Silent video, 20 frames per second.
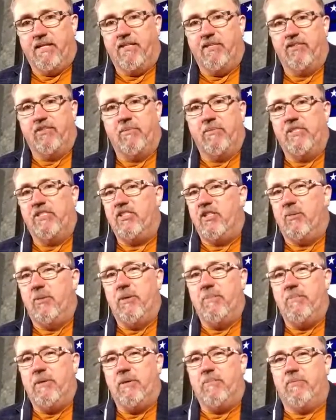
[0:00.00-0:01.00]
there's going to be so
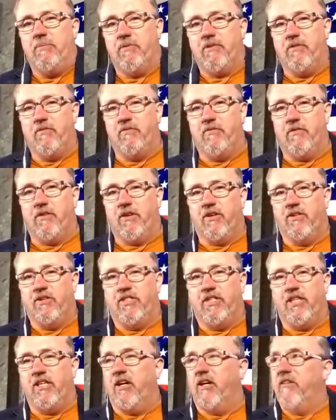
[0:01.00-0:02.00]
many people
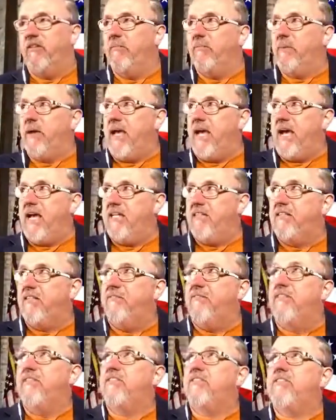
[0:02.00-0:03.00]
converging on the path
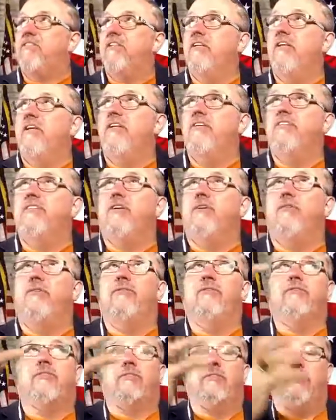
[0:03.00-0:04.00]
of this total
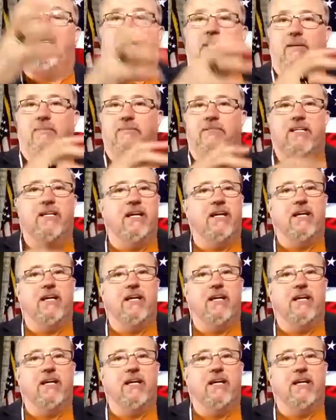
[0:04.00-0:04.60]
solar eclipse